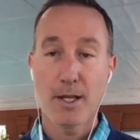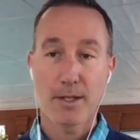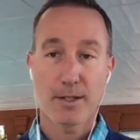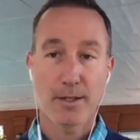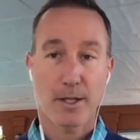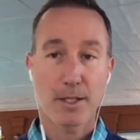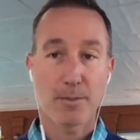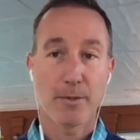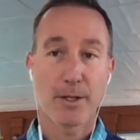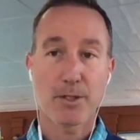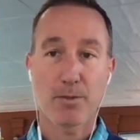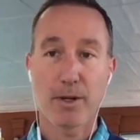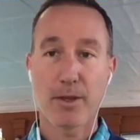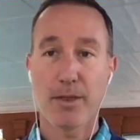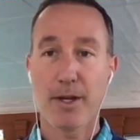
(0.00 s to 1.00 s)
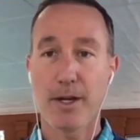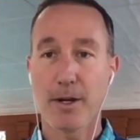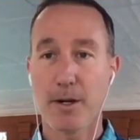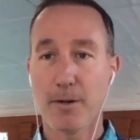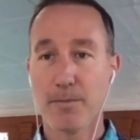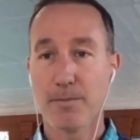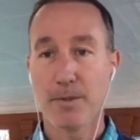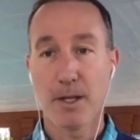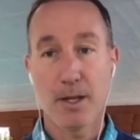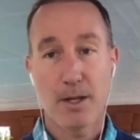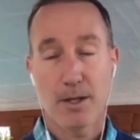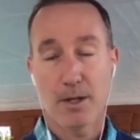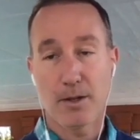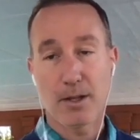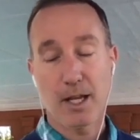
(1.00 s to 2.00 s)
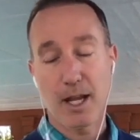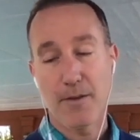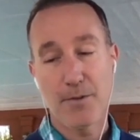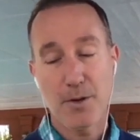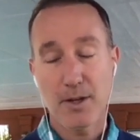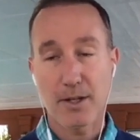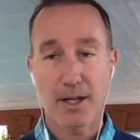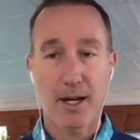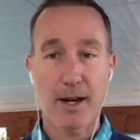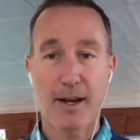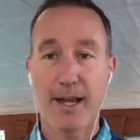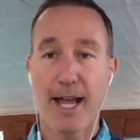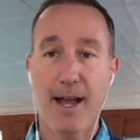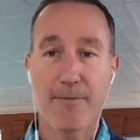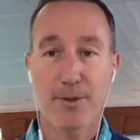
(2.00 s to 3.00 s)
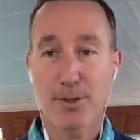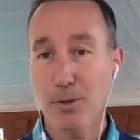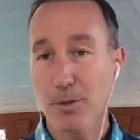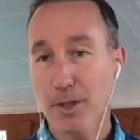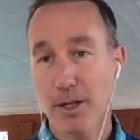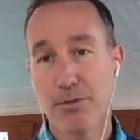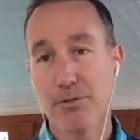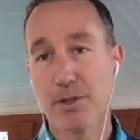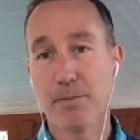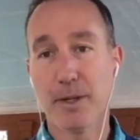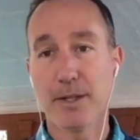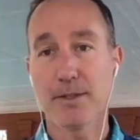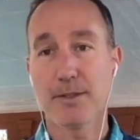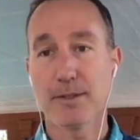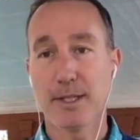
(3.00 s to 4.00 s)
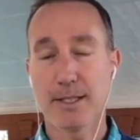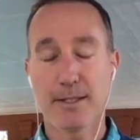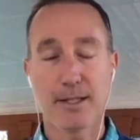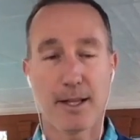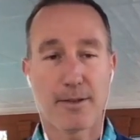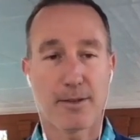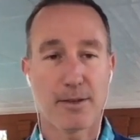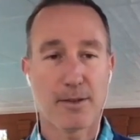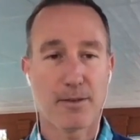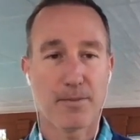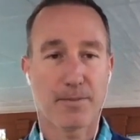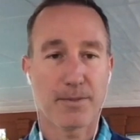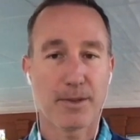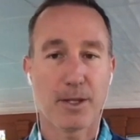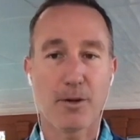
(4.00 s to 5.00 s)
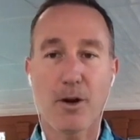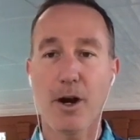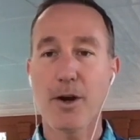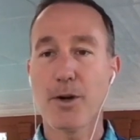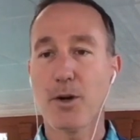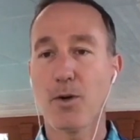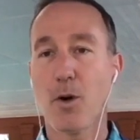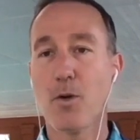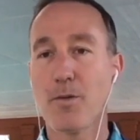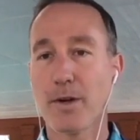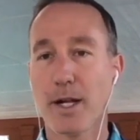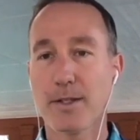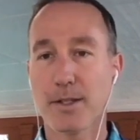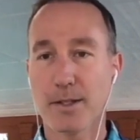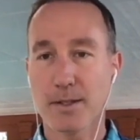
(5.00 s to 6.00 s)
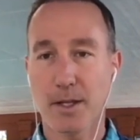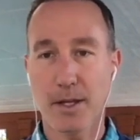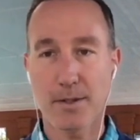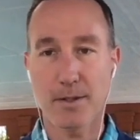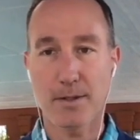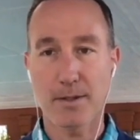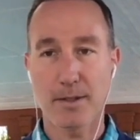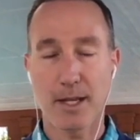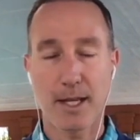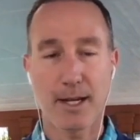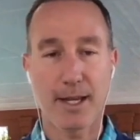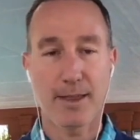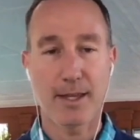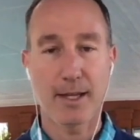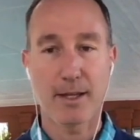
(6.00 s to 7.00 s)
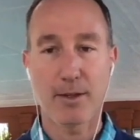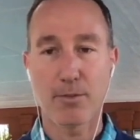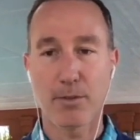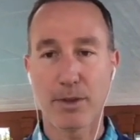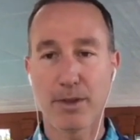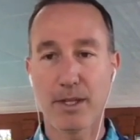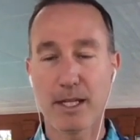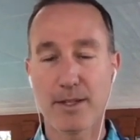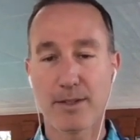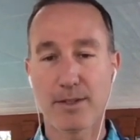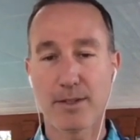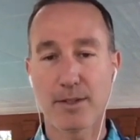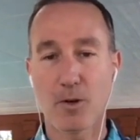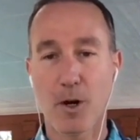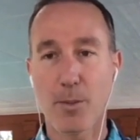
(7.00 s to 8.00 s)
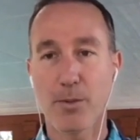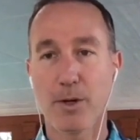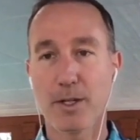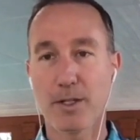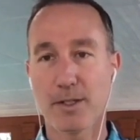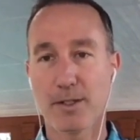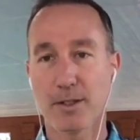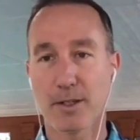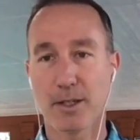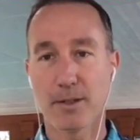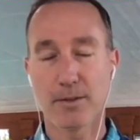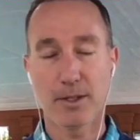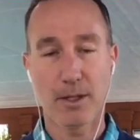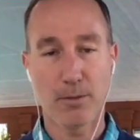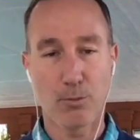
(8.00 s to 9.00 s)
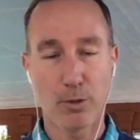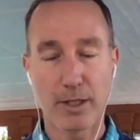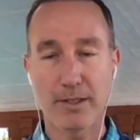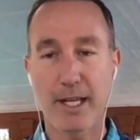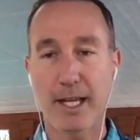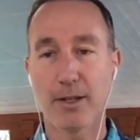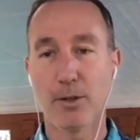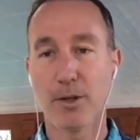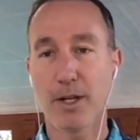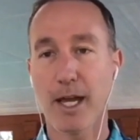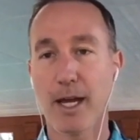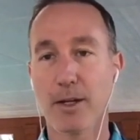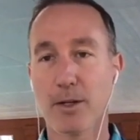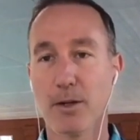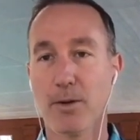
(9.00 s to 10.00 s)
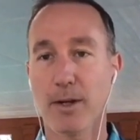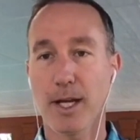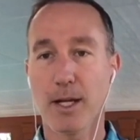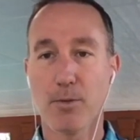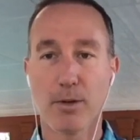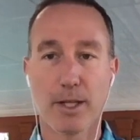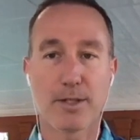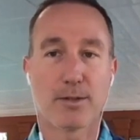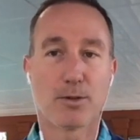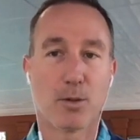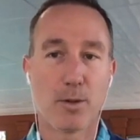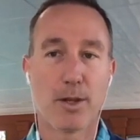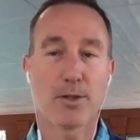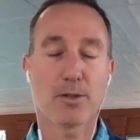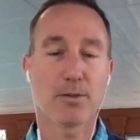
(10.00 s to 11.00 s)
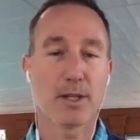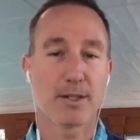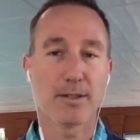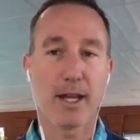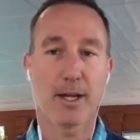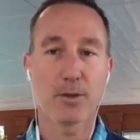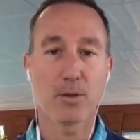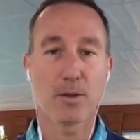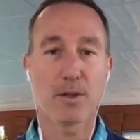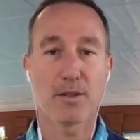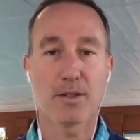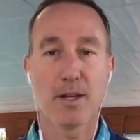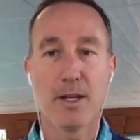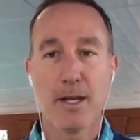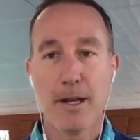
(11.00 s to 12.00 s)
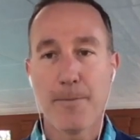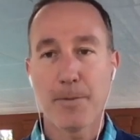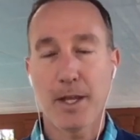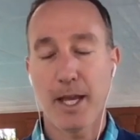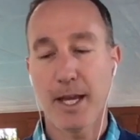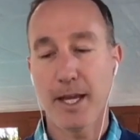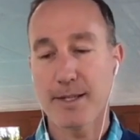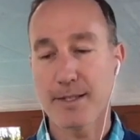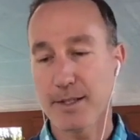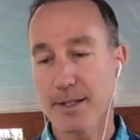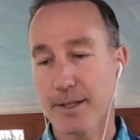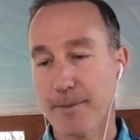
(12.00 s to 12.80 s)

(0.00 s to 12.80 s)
6 months right there. If you can cut it in half, you're still looking at 3 months. There are no overnight successes. And I think with these corporations, they're going to really take a look at it and go, okay, well, let's do this or let's not do this. And